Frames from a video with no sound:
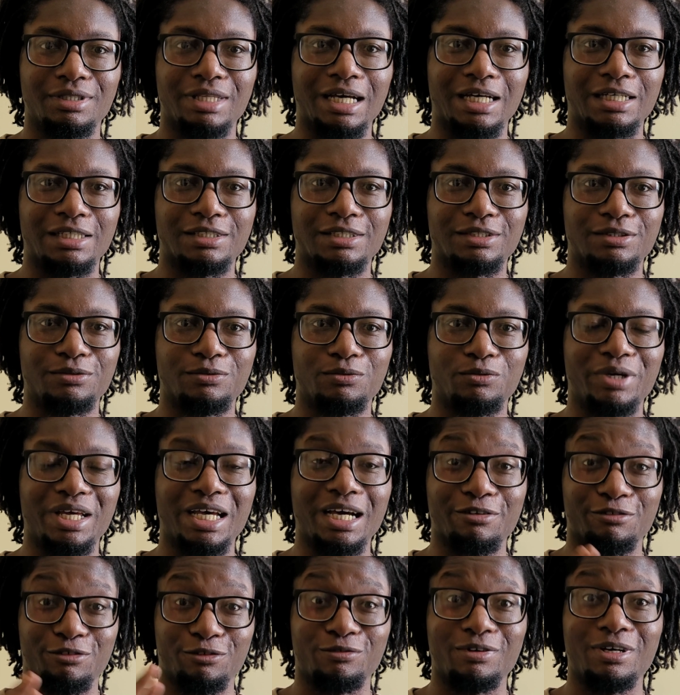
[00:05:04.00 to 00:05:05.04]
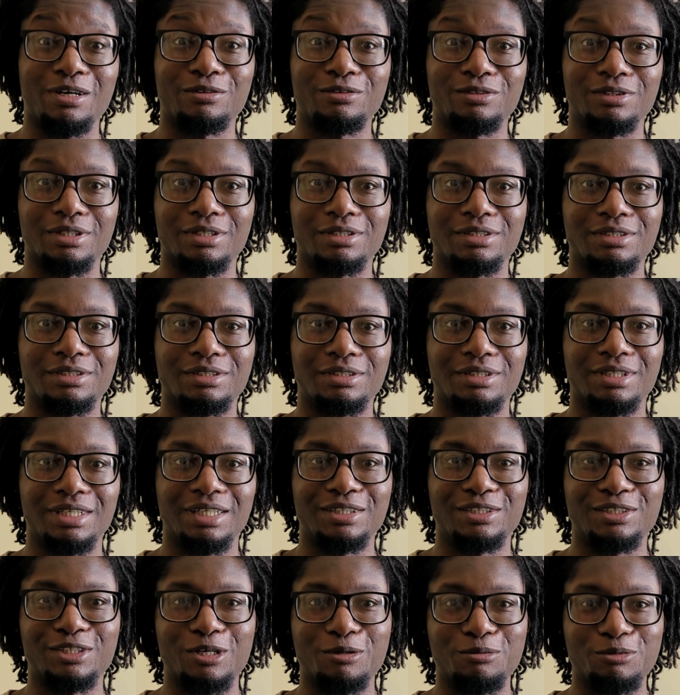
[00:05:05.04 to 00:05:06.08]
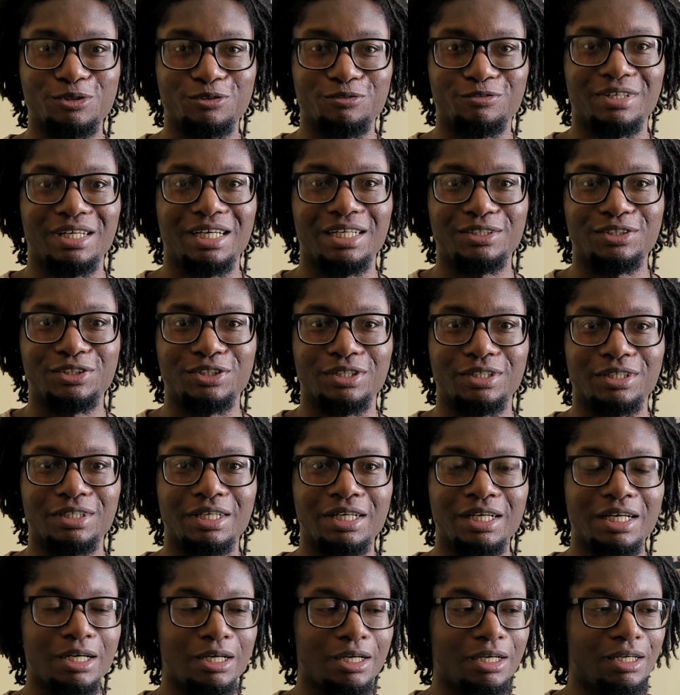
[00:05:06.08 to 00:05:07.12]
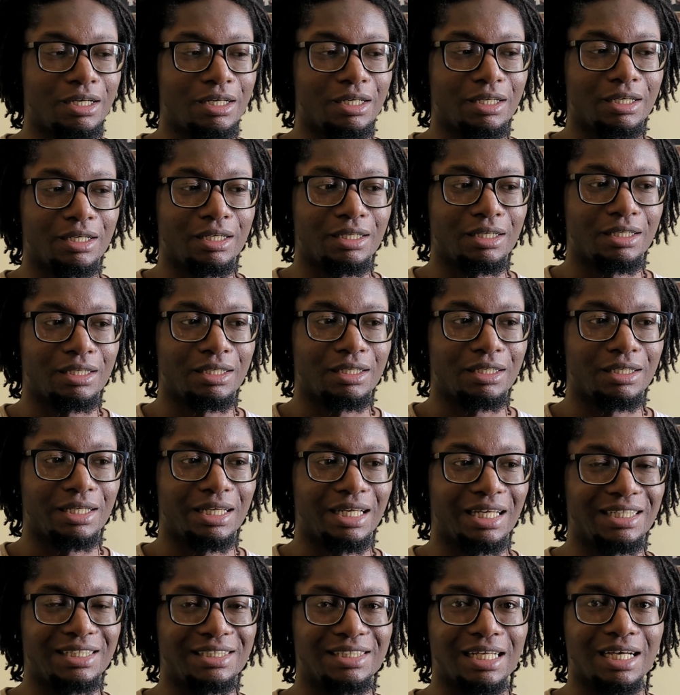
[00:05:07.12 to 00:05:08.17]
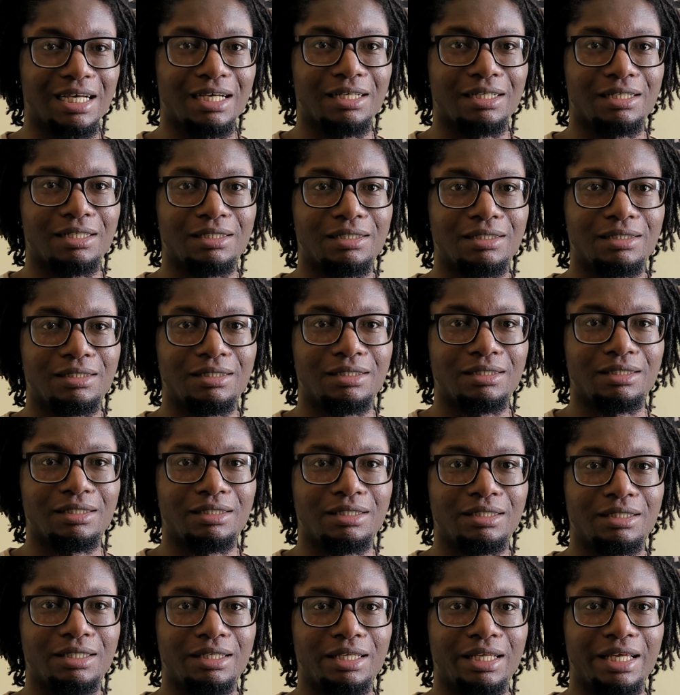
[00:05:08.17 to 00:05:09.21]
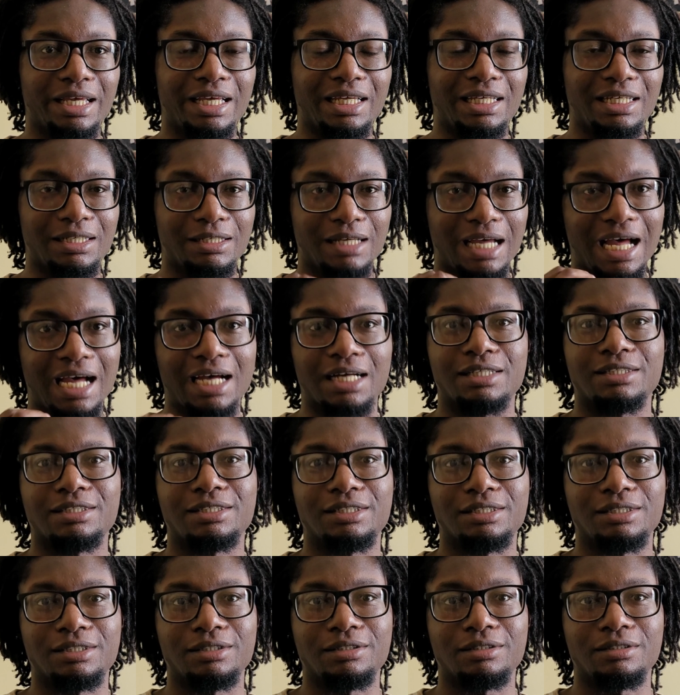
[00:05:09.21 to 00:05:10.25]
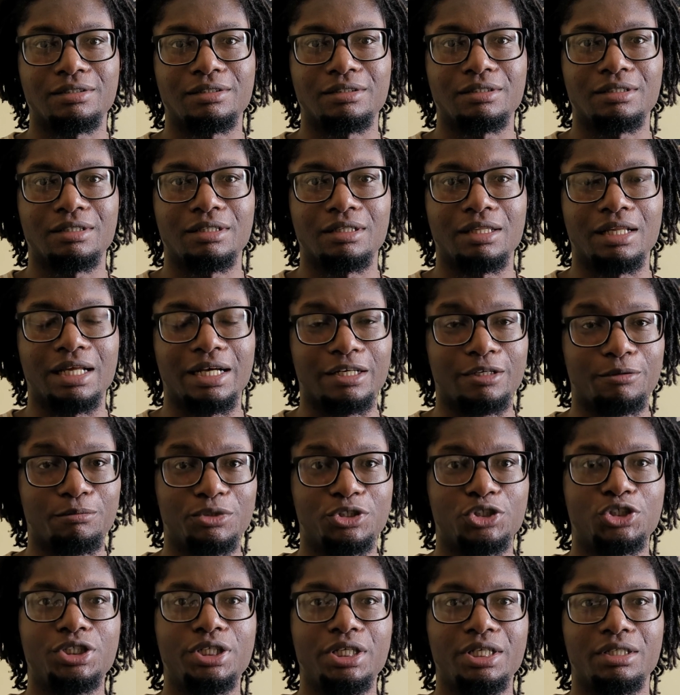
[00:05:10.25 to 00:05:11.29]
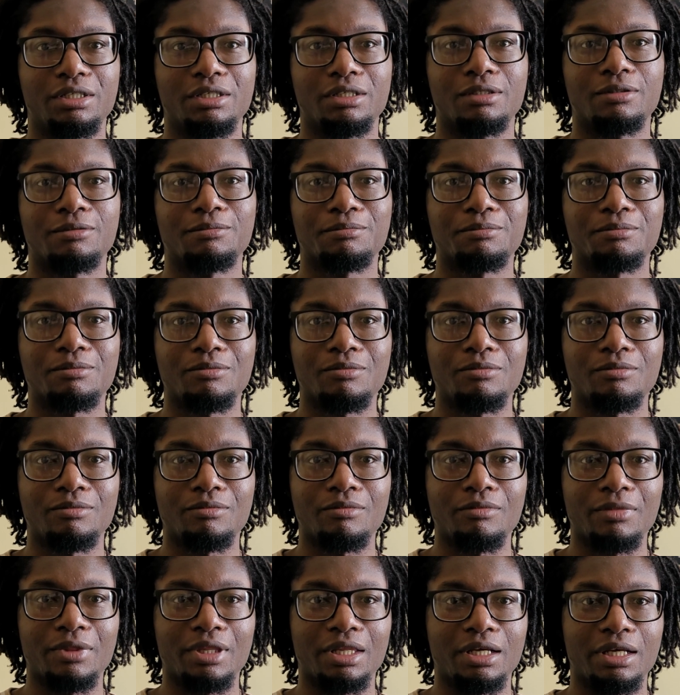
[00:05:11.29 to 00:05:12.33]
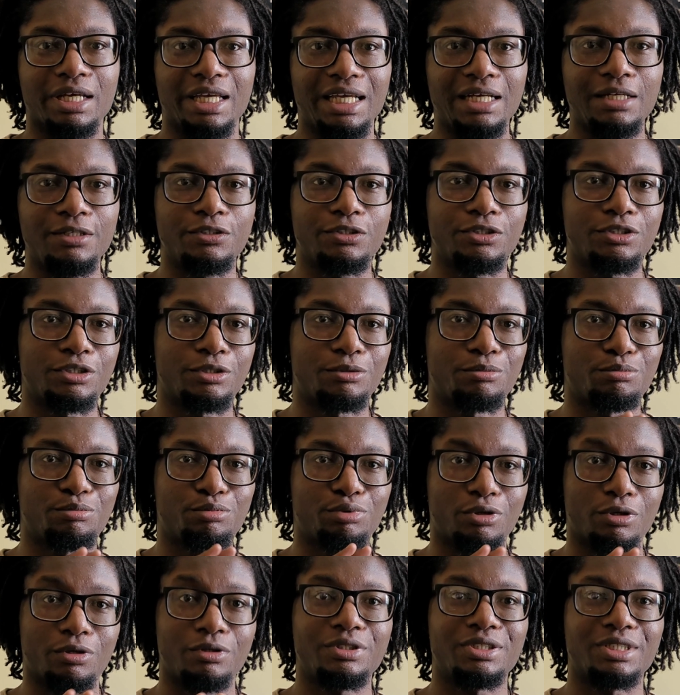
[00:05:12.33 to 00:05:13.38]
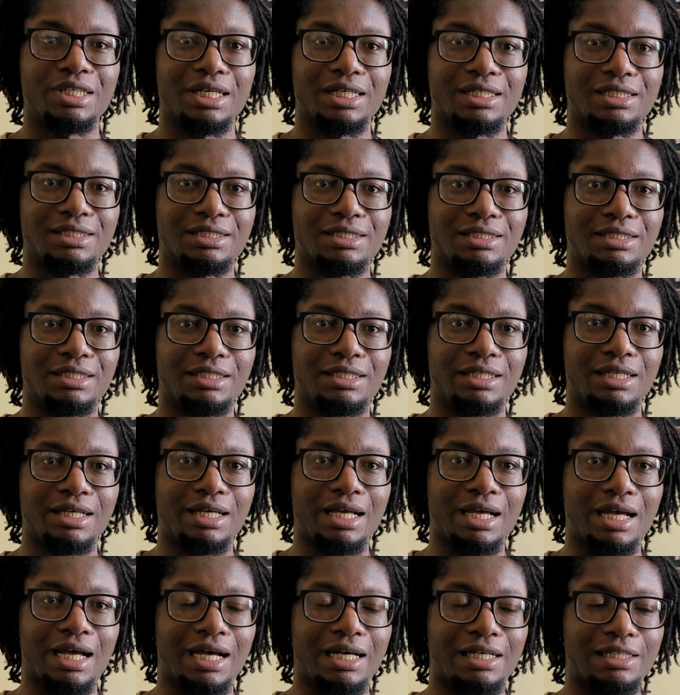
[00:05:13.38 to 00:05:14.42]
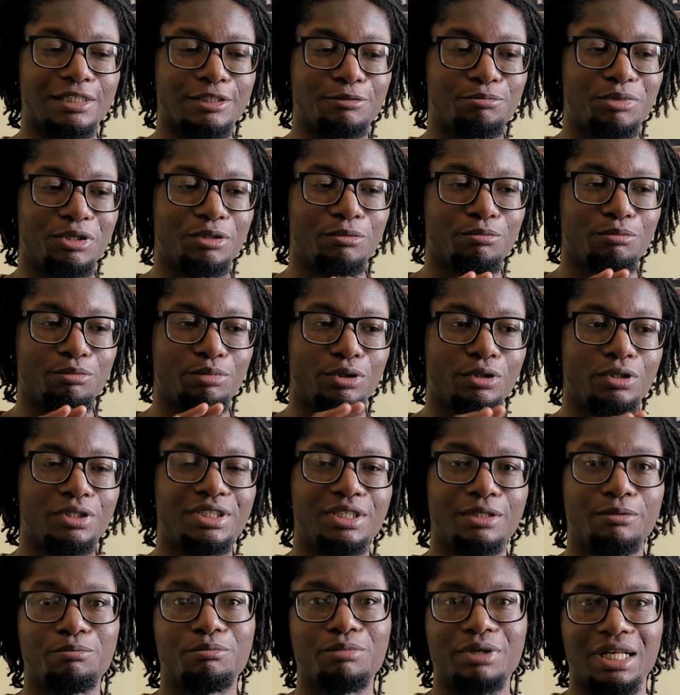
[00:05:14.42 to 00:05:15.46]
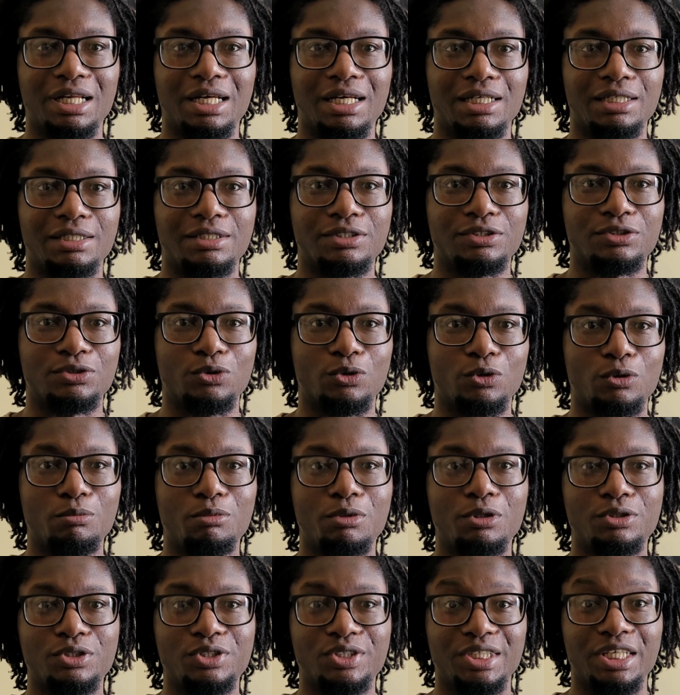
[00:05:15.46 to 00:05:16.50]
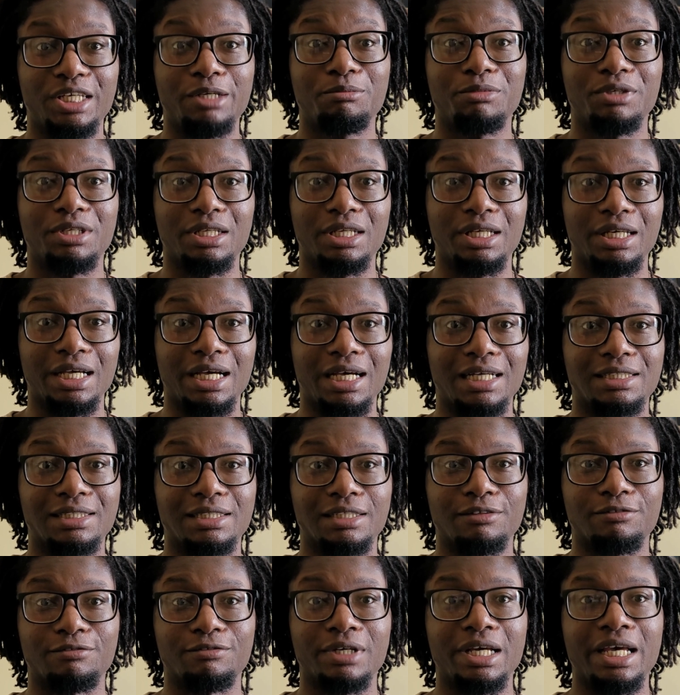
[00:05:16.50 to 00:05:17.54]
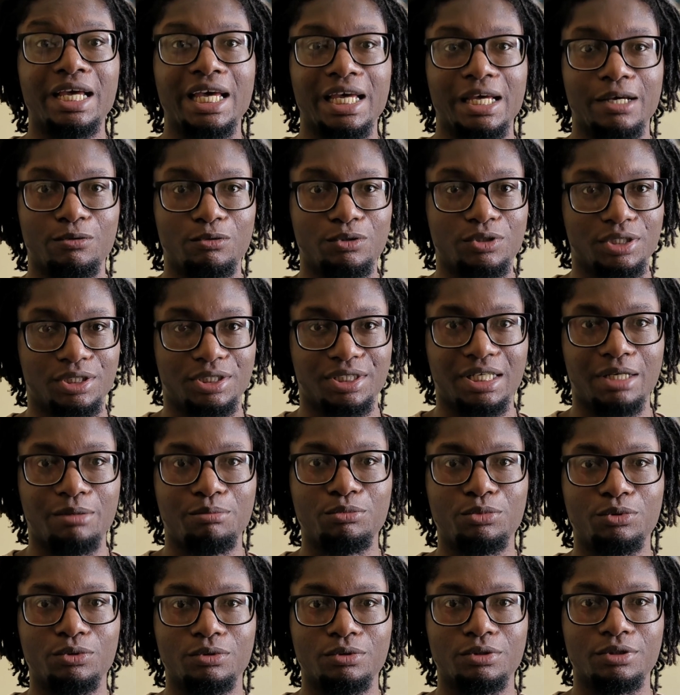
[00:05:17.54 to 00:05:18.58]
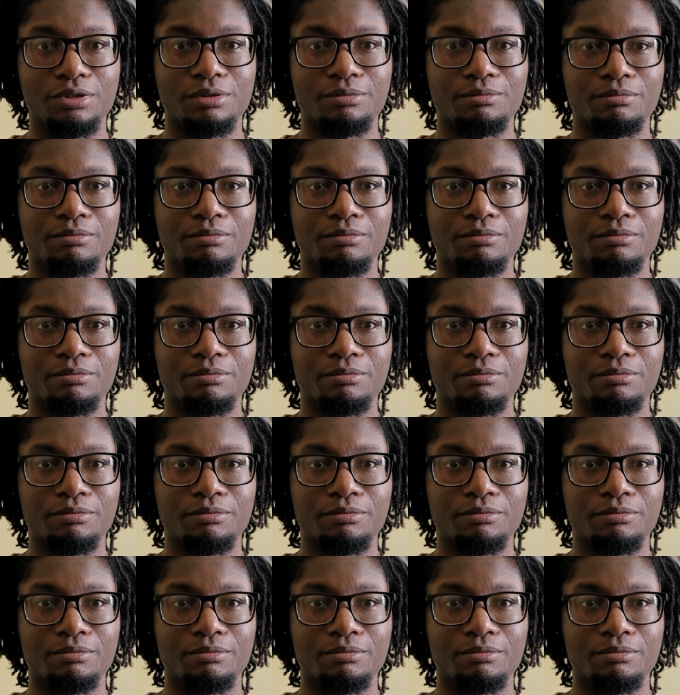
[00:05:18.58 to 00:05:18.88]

that we have around us in terms of nature is that it acts like a machine. Each process has been put in place almost seemingly as if it was assembled.